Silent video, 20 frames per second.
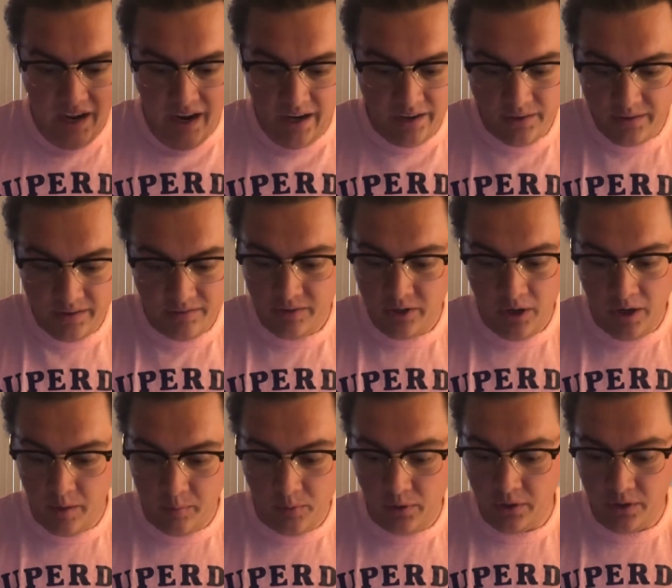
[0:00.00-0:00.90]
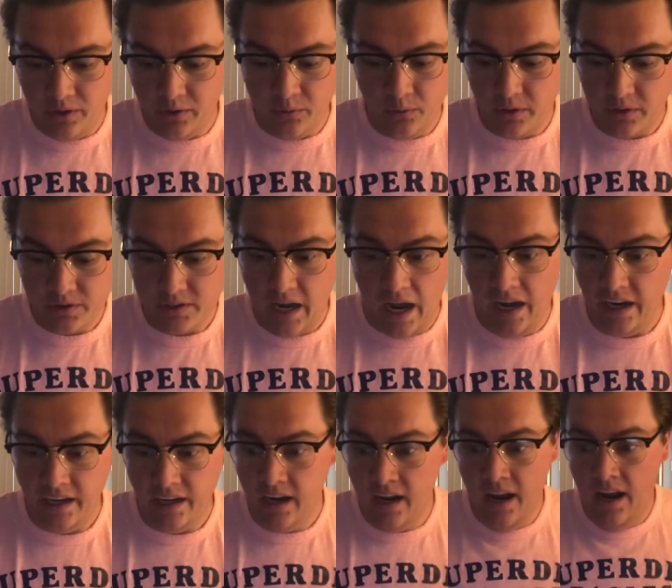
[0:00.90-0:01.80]
I don't even know how to put it into words.
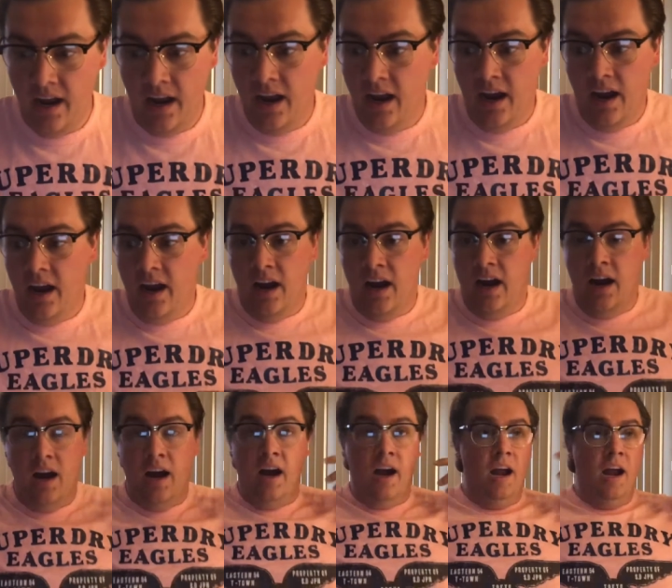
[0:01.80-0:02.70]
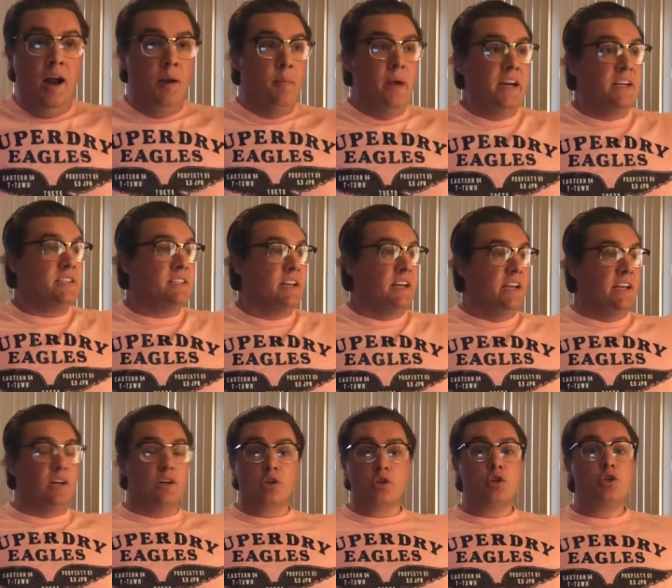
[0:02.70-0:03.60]
I it makes the
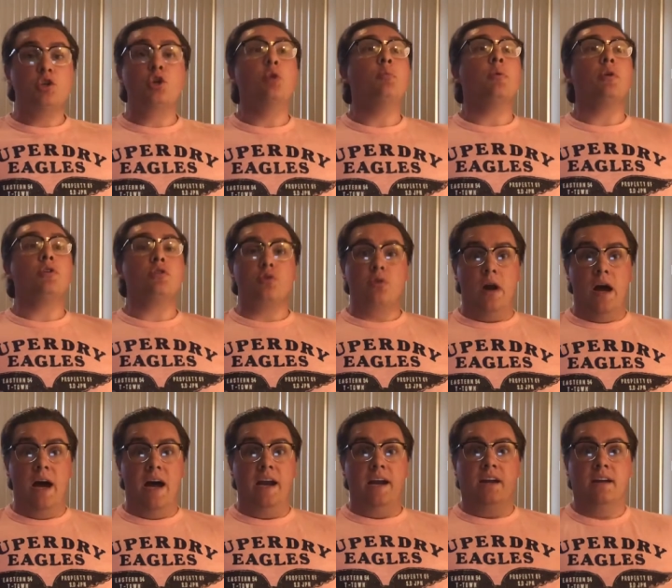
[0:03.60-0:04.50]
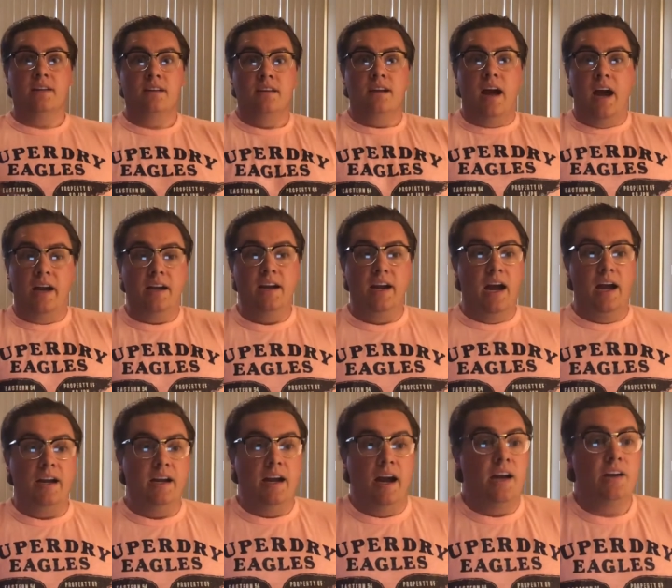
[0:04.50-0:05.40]
Eagle super dry. I,
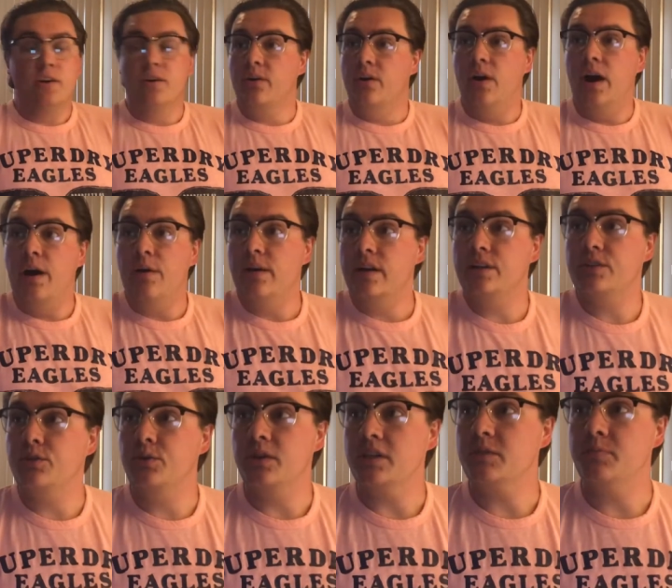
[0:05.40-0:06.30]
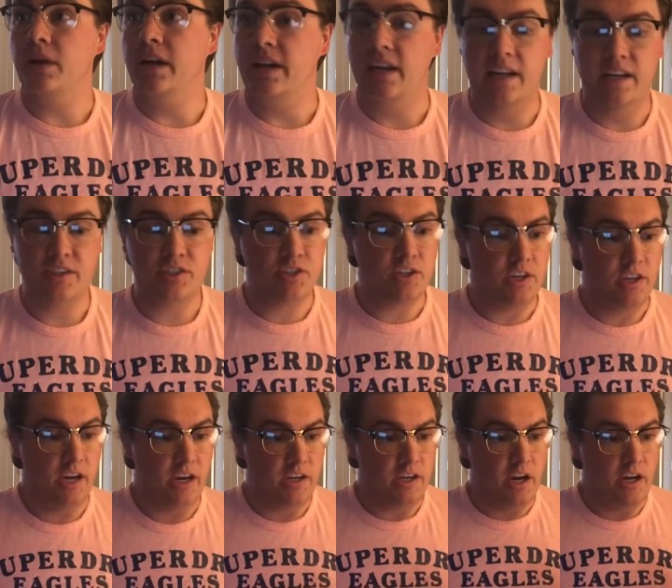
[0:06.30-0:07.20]
I, I don't know how else to explain it. It's
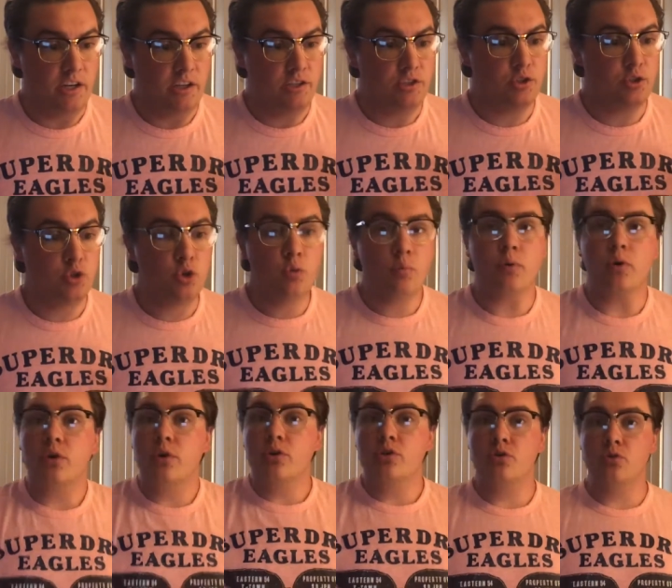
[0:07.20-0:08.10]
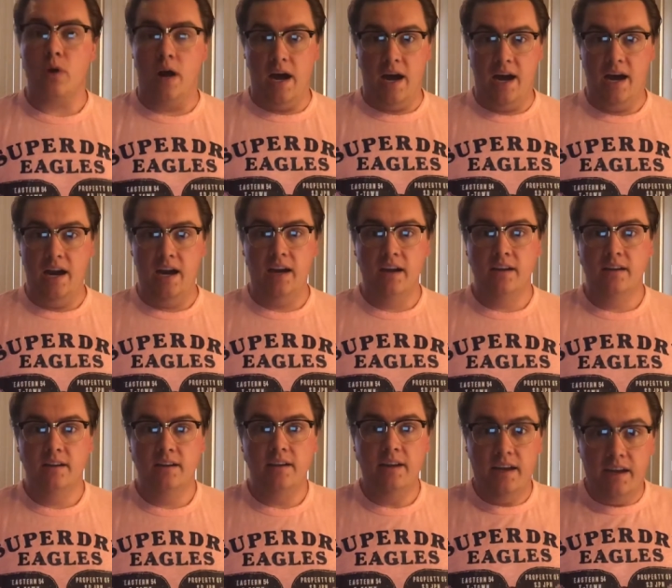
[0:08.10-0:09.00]
a, a super dry
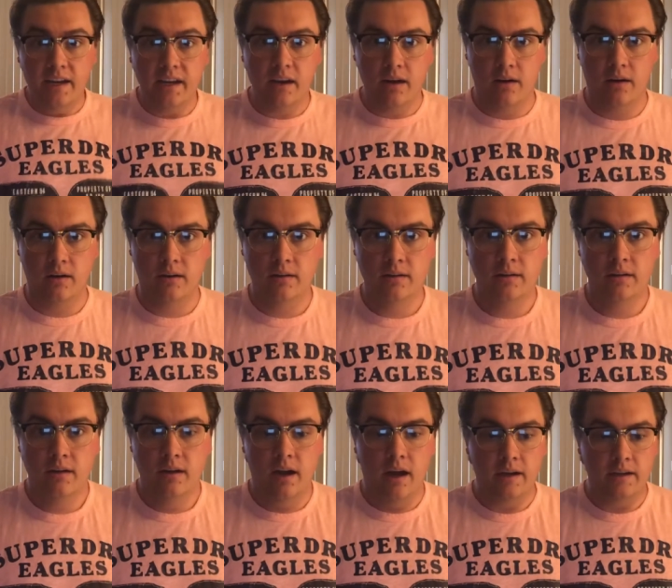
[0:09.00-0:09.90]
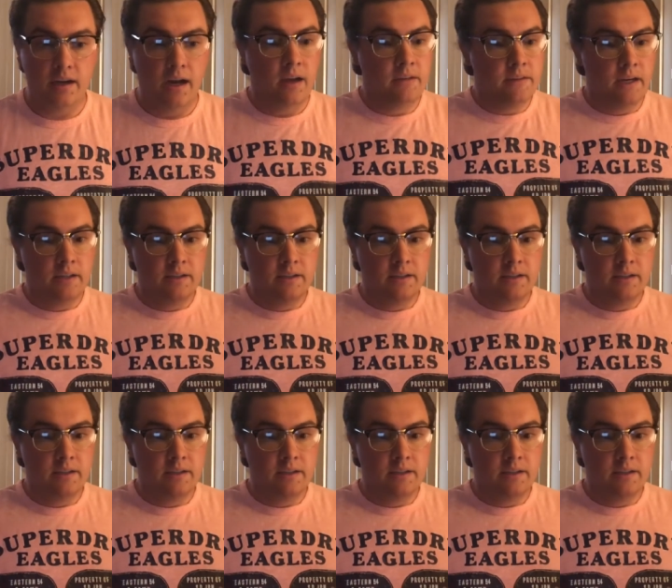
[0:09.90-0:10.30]
Eagle. I,